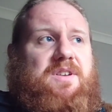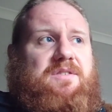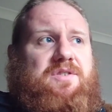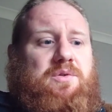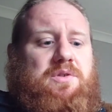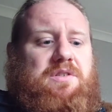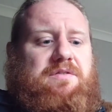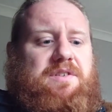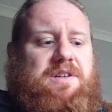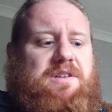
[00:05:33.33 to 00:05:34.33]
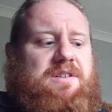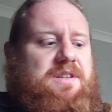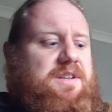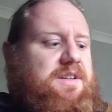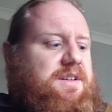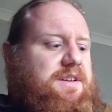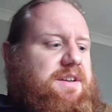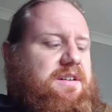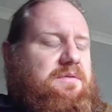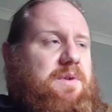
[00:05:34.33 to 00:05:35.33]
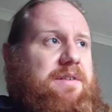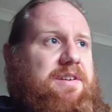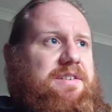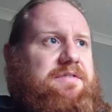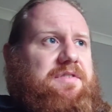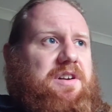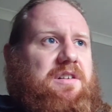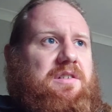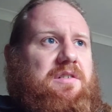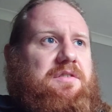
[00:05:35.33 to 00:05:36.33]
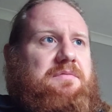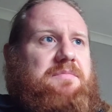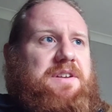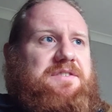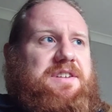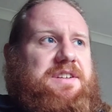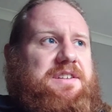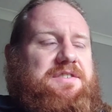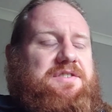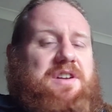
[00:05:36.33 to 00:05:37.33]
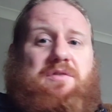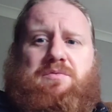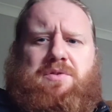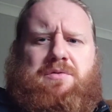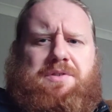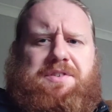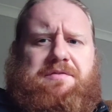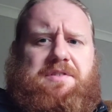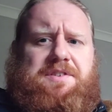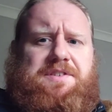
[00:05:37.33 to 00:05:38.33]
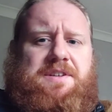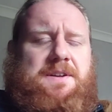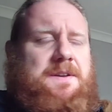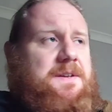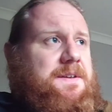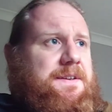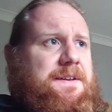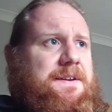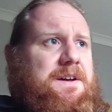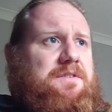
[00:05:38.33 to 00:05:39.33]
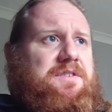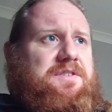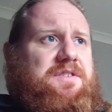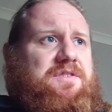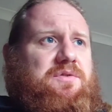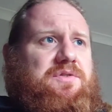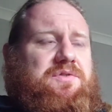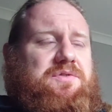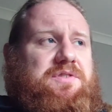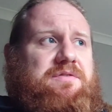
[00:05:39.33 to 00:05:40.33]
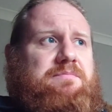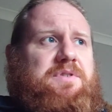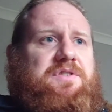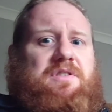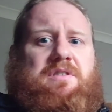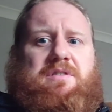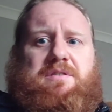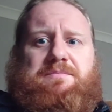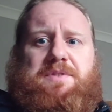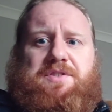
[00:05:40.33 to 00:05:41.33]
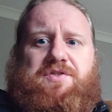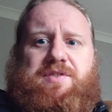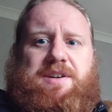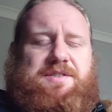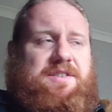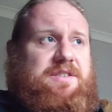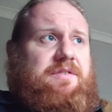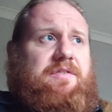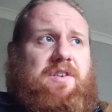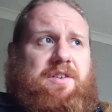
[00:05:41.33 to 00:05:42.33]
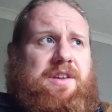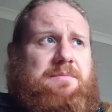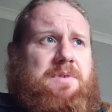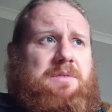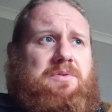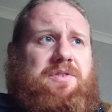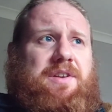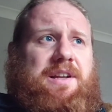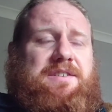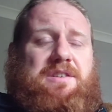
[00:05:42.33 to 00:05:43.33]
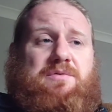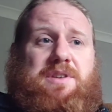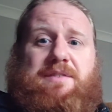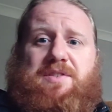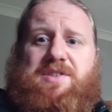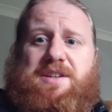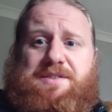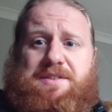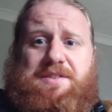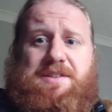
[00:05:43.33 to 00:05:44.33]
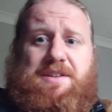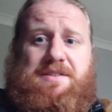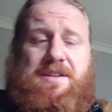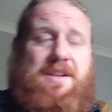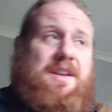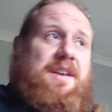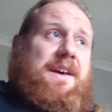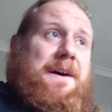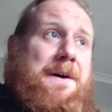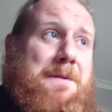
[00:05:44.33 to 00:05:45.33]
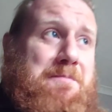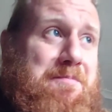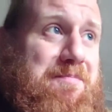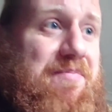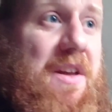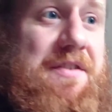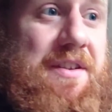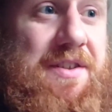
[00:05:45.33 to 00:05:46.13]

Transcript: talk of wearing different cloth means you're getting stoned or whatever it is. You know, there's all sorts of bizarre and strange things. If you followed that Bible to the letter, you wouldn't have a chance these days. I think